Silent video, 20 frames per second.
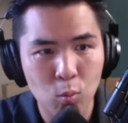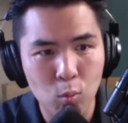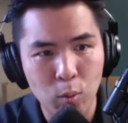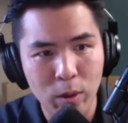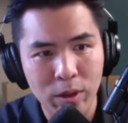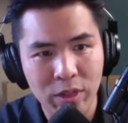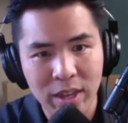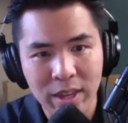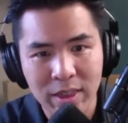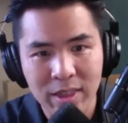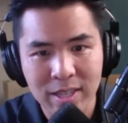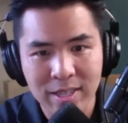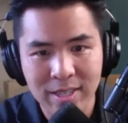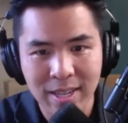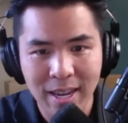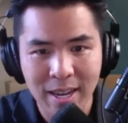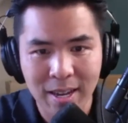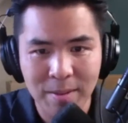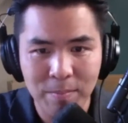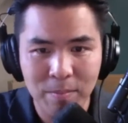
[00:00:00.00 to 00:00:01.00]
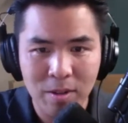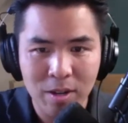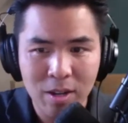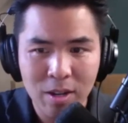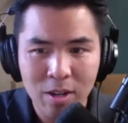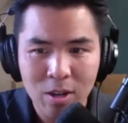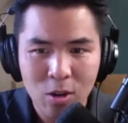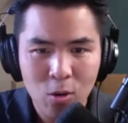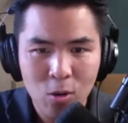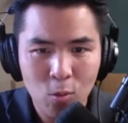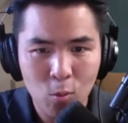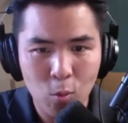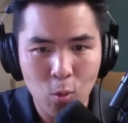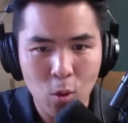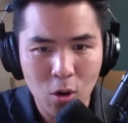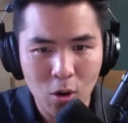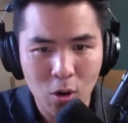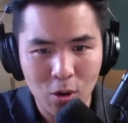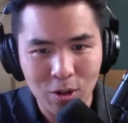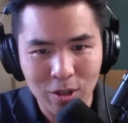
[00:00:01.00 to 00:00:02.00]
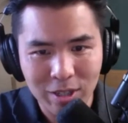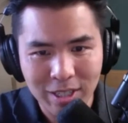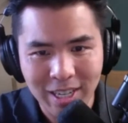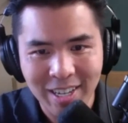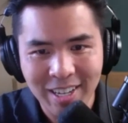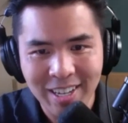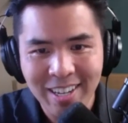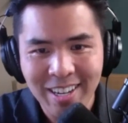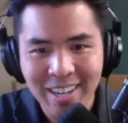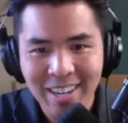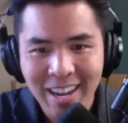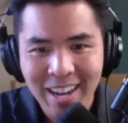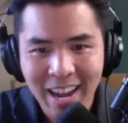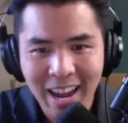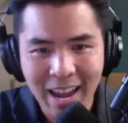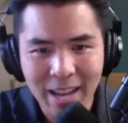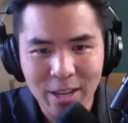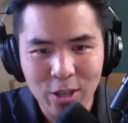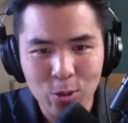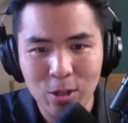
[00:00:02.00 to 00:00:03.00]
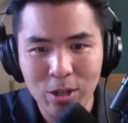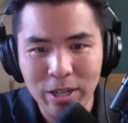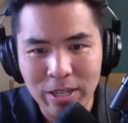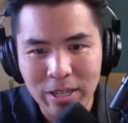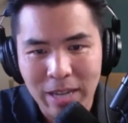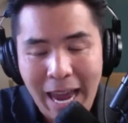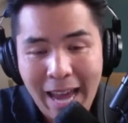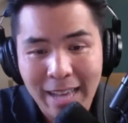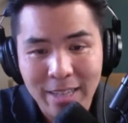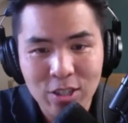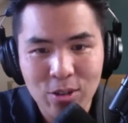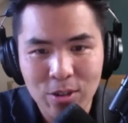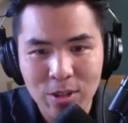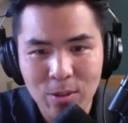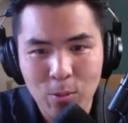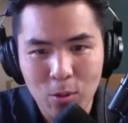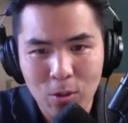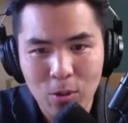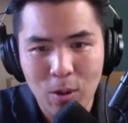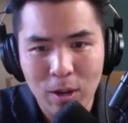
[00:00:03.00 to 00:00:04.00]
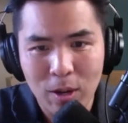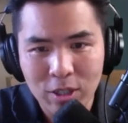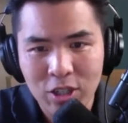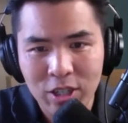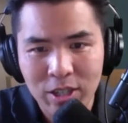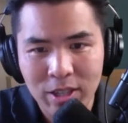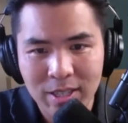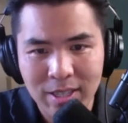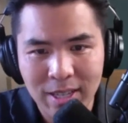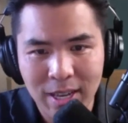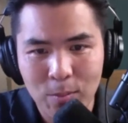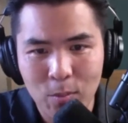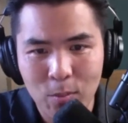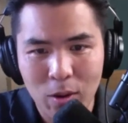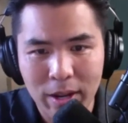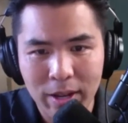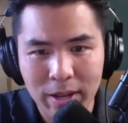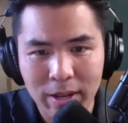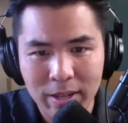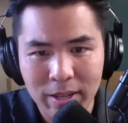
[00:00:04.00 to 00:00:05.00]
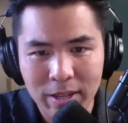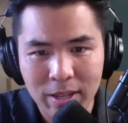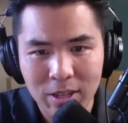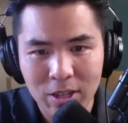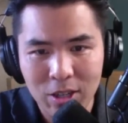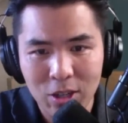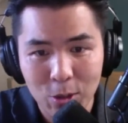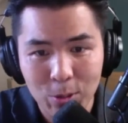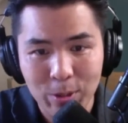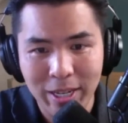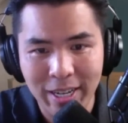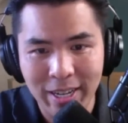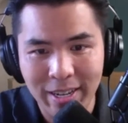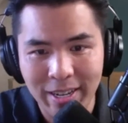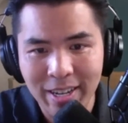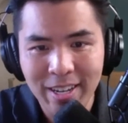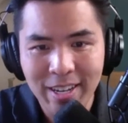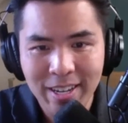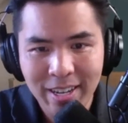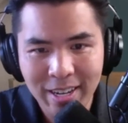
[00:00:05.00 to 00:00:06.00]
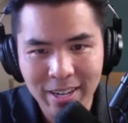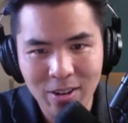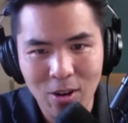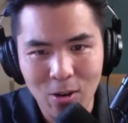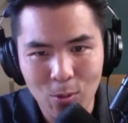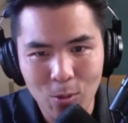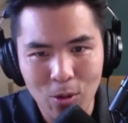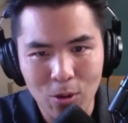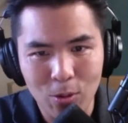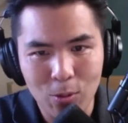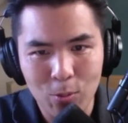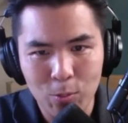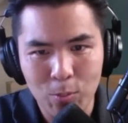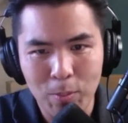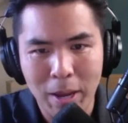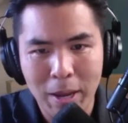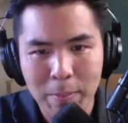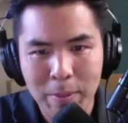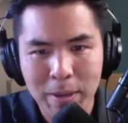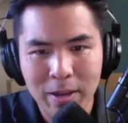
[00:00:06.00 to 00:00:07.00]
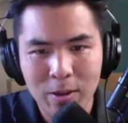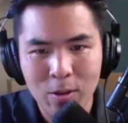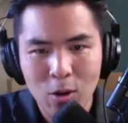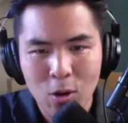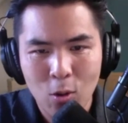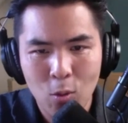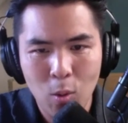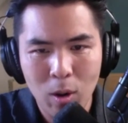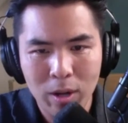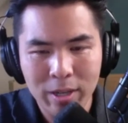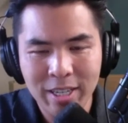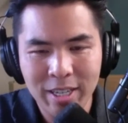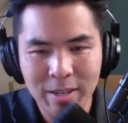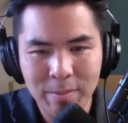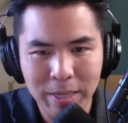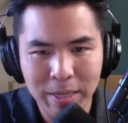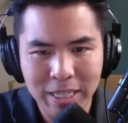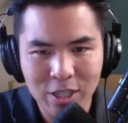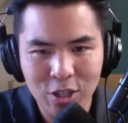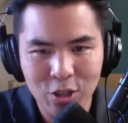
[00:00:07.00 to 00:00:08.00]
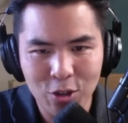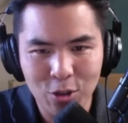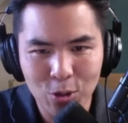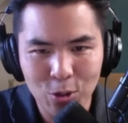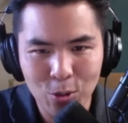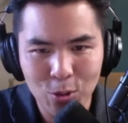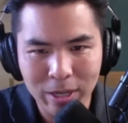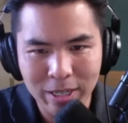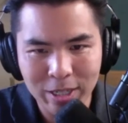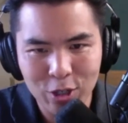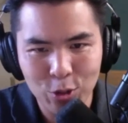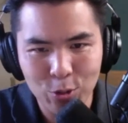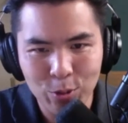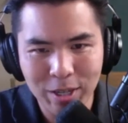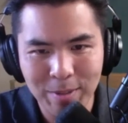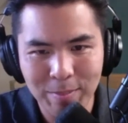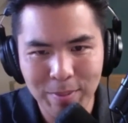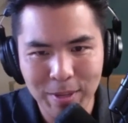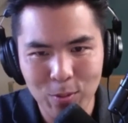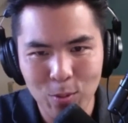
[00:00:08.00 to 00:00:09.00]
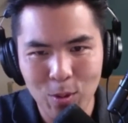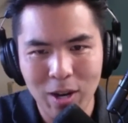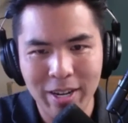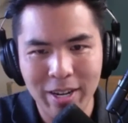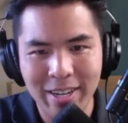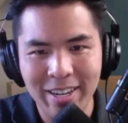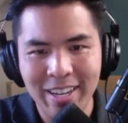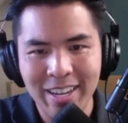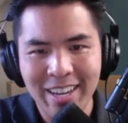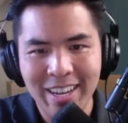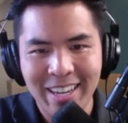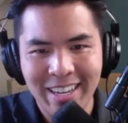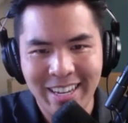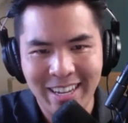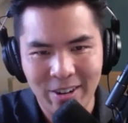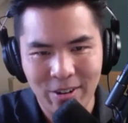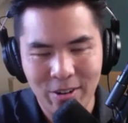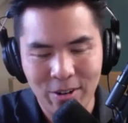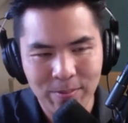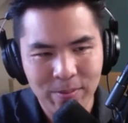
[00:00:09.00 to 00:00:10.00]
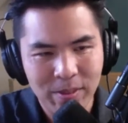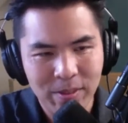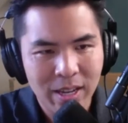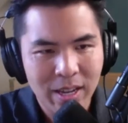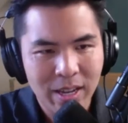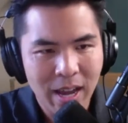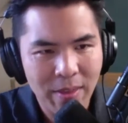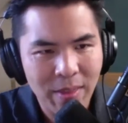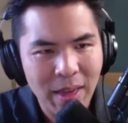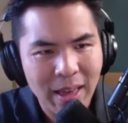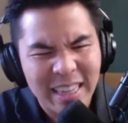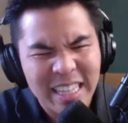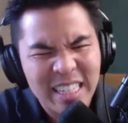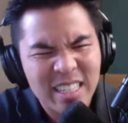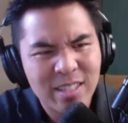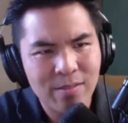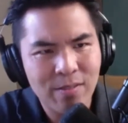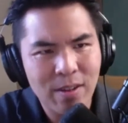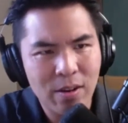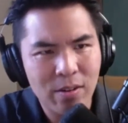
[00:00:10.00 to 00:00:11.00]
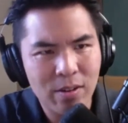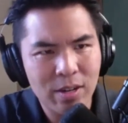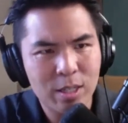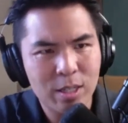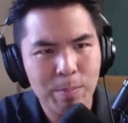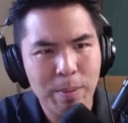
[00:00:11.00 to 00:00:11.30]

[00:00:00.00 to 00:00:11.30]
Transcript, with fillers: within the same world. And you can answer the question the same way you did in our world. Maybe one can be two and two can be one here. And that leads to various